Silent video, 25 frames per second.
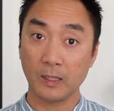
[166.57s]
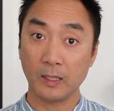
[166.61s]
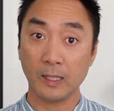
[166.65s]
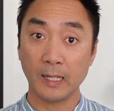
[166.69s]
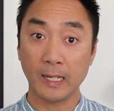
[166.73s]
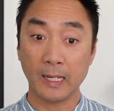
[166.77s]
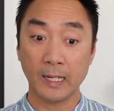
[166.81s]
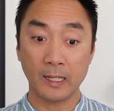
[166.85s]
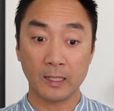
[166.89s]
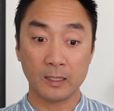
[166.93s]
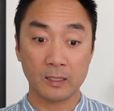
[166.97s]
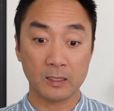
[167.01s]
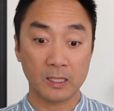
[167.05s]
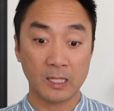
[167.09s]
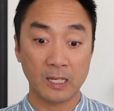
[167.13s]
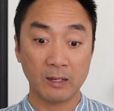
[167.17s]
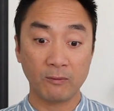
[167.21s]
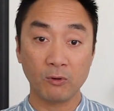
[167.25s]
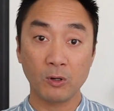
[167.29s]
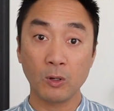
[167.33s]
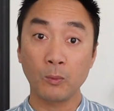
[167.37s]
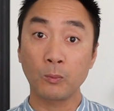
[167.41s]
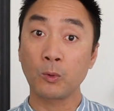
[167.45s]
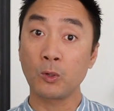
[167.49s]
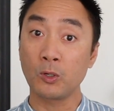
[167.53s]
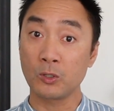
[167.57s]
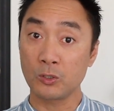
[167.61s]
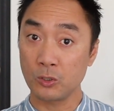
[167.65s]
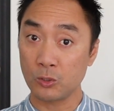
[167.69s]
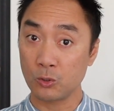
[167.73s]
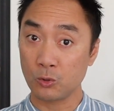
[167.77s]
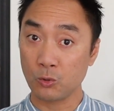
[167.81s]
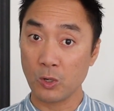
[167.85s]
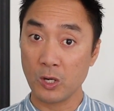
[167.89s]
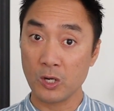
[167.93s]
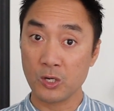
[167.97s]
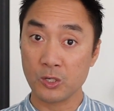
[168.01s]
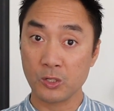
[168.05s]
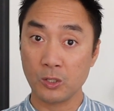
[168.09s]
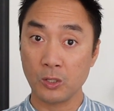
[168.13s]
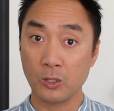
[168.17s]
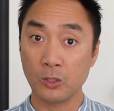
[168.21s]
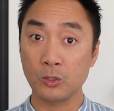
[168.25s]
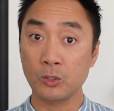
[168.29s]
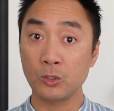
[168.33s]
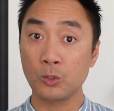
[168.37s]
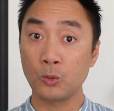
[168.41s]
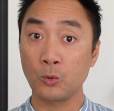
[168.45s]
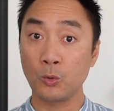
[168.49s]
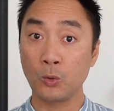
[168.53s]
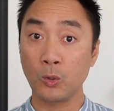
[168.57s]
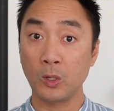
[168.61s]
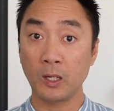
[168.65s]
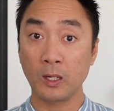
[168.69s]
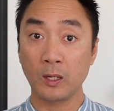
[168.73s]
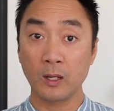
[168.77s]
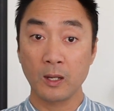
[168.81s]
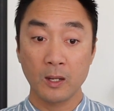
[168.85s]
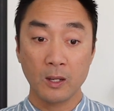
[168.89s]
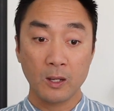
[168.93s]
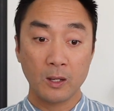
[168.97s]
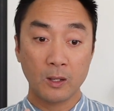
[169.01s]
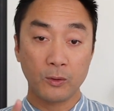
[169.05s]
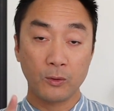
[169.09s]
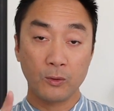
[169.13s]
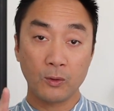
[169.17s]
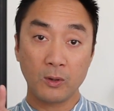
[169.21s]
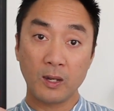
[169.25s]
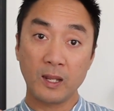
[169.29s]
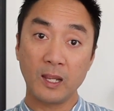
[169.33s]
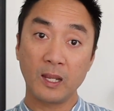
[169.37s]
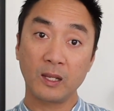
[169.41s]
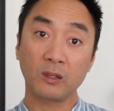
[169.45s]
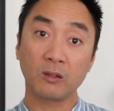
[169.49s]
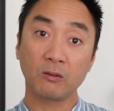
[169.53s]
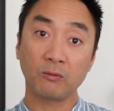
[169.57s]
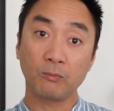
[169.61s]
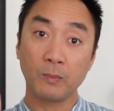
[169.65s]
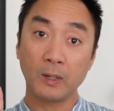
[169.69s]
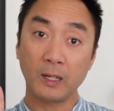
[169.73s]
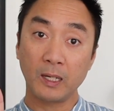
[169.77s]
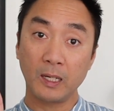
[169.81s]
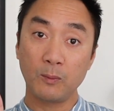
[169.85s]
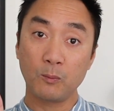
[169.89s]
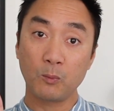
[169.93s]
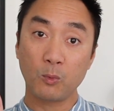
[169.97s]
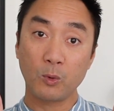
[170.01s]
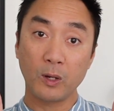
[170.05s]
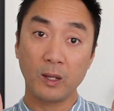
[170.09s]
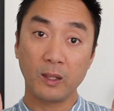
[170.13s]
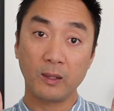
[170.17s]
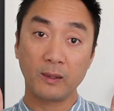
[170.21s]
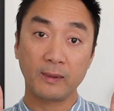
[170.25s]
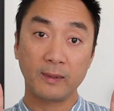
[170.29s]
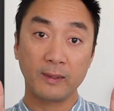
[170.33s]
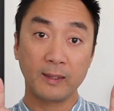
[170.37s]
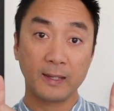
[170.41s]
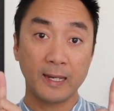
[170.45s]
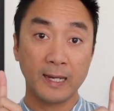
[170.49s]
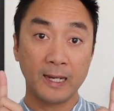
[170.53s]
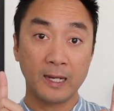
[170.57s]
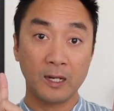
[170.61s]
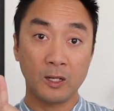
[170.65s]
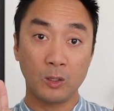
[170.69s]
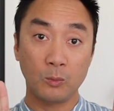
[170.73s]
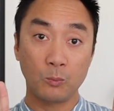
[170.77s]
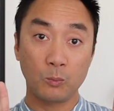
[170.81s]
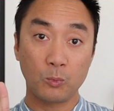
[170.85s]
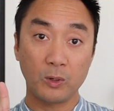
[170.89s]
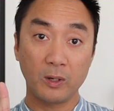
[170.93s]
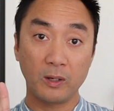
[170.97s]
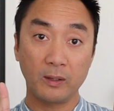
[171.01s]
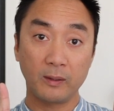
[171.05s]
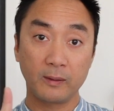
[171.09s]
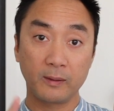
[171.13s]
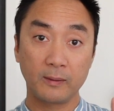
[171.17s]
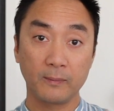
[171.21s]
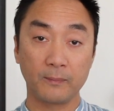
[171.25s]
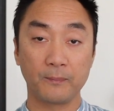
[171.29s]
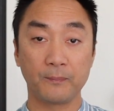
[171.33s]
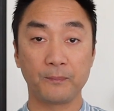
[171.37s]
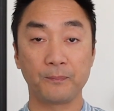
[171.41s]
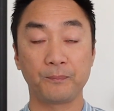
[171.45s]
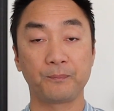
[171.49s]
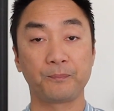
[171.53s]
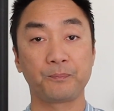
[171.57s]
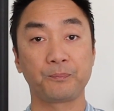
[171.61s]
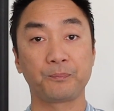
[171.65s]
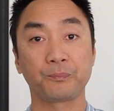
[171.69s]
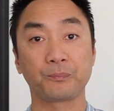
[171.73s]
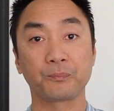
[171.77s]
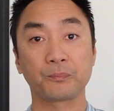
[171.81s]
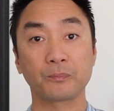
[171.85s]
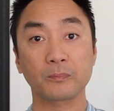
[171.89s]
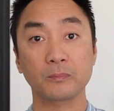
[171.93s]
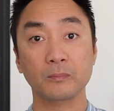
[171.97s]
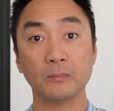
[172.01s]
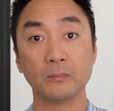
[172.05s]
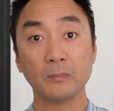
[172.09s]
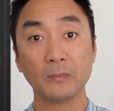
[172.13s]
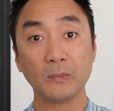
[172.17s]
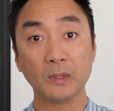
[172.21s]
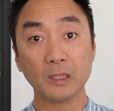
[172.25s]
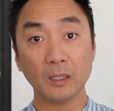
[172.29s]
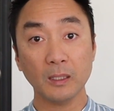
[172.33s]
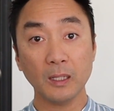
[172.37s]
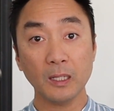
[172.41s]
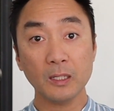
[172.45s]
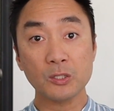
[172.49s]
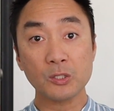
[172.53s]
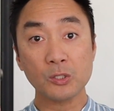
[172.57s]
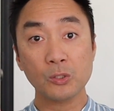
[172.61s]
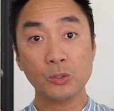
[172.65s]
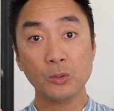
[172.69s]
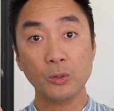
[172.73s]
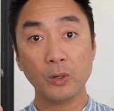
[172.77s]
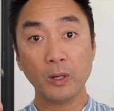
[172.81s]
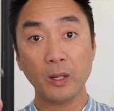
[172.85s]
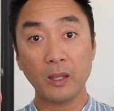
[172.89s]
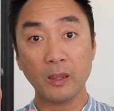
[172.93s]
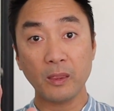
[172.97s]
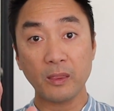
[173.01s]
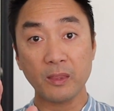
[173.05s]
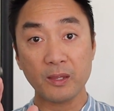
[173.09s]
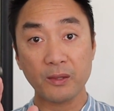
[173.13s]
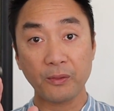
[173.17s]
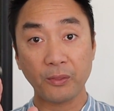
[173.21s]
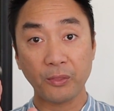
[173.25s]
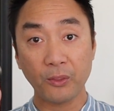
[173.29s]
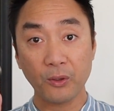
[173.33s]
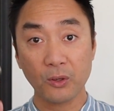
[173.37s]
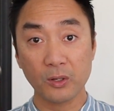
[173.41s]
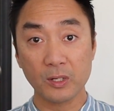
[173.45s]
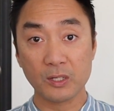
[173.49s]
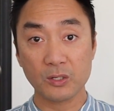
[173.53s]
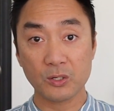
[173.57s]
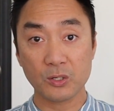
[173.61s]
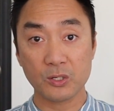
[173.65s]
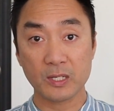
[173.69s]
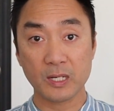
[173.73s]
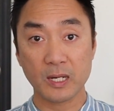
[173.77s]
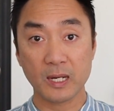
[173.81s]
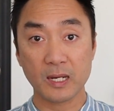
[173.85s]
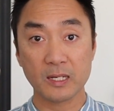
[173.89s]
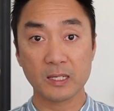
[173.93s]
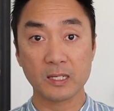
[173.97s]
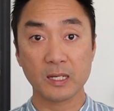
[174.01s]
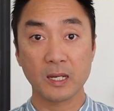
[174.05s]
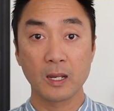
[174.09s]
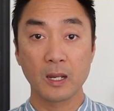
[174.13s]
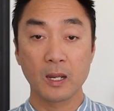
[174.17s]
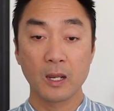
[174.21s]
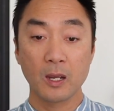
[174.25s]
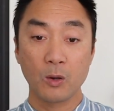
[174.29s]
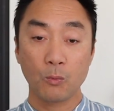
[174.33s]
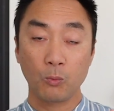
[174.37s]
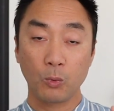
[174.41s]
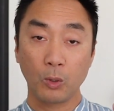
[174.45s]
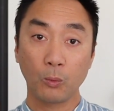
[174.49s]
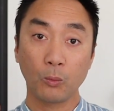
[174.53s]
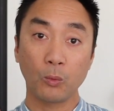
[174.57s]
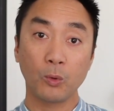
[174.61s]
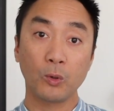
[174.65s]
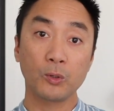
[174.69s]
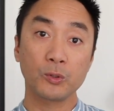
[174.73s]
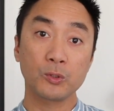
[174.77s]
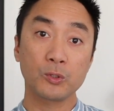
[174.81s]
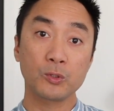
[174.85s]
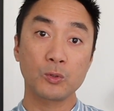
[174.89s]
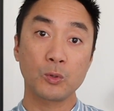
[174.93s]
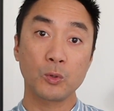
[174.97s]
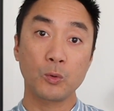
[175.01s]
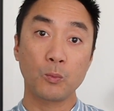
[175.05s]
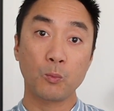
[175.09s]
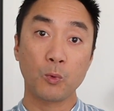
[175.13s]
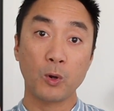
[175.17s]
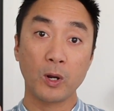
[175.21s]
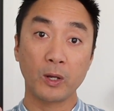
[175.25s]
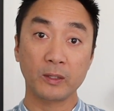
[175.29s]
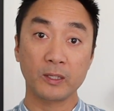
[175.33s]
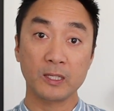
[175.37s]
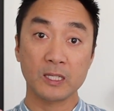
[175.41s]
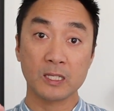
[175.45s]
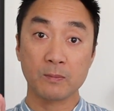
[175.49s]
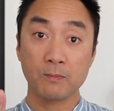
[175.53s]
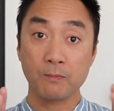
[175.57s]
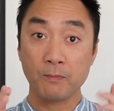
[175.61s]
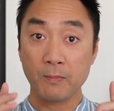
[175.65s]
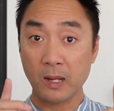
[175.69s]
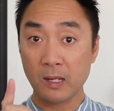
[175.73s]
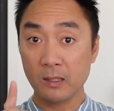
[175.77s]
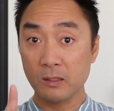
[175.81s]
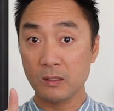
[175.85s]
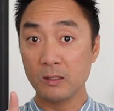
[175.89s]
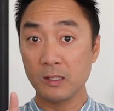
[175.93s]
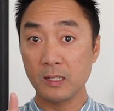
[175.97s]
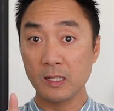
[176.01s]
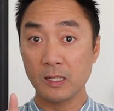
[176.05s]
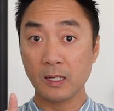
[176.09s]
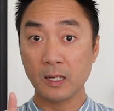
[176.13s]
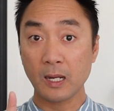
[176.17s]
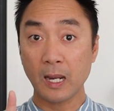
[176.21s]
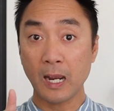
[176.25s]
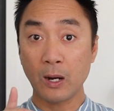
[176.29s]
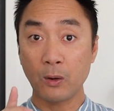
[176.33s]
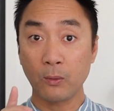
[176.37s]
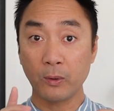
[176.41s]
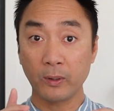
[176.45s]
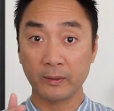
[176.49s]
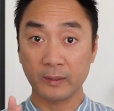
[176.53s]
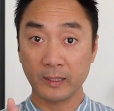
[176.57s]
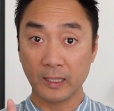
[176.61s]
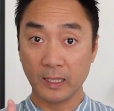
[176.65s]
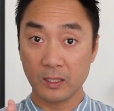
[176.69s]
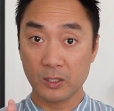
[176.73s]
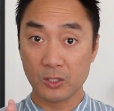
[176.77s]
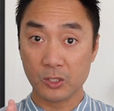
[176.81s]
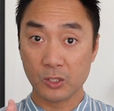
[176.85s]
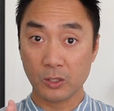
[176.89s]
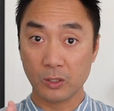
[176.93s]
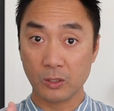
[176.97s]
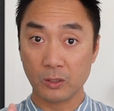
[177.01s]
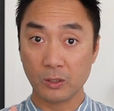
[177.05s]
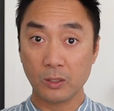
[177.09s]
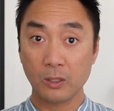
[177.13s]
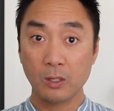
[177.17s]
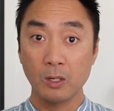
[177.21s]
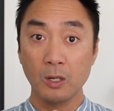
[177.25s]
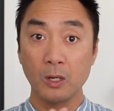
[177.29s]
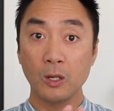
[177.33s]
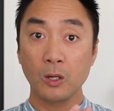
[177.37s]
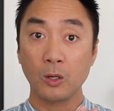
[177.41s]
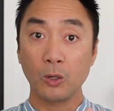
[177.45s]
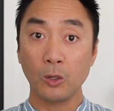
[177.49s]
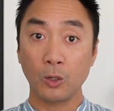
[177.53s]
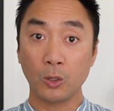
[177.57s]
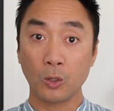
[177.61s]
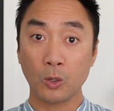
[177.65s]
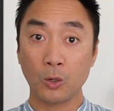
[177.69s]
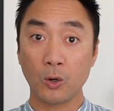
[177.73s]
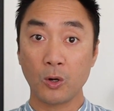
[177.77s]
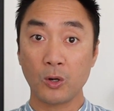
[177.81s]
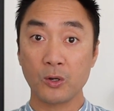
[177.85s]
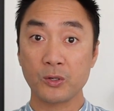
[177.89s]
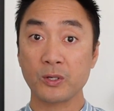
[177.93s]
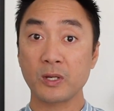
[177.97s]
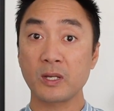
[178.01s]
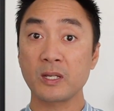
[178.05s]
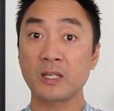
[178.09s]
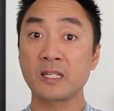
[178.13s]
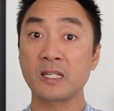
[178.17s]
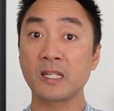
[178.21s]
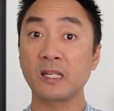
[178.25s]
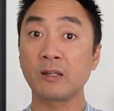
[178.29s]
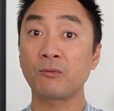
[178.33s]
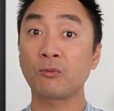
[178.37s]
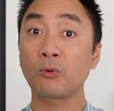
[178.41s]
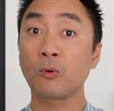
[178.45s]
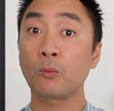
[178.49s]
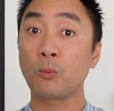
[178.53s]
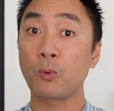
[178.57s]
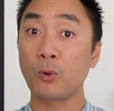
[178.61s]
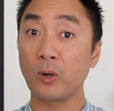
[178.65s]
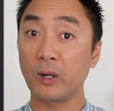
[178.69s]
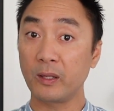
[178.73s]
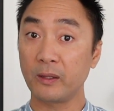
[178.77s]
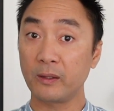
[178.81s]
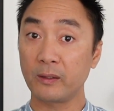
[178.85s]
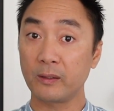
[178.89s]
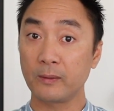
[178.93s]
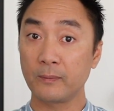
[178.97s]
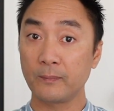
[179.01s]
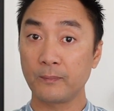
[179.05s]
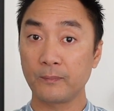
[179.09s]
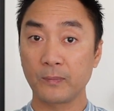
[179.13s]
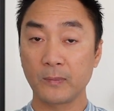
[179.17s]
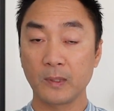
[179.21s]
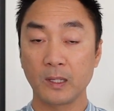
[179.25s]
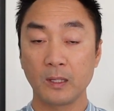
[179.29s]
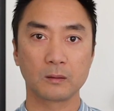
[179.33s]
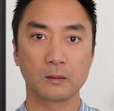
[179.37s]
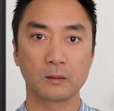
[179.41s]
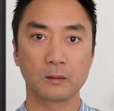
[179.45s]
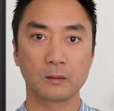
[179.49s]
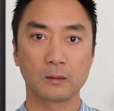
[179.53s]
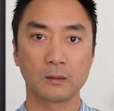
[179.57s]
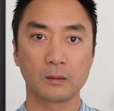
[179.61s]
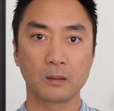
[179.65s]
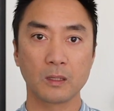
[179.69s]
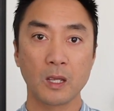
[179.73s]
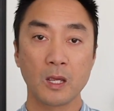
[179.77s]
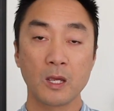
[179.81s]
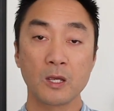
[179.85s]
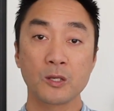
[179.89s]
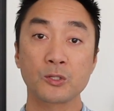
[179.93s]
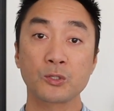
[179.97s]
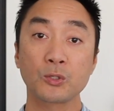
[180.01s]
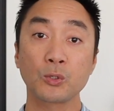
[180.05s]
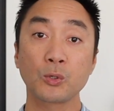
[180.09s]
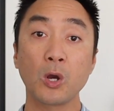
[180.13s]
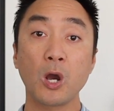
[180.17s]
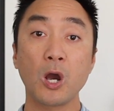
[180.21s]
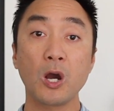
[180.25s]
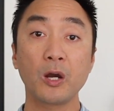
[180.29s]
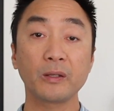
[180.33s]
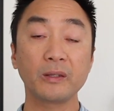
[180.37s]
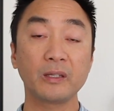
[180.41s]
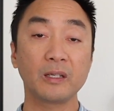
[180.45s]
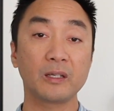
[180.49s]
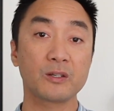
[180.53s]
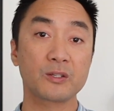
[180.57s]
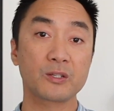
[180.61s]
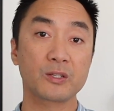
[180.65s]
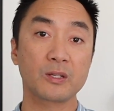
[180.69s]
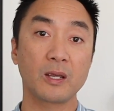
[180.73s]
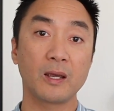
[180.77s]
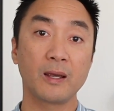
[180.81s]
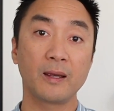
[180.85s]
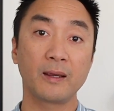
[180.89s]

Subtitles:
and develop concentration during the length of my in-breath and out-breath. And so in this third exercise, we want to practice maintaining our attention across several breaths. So how does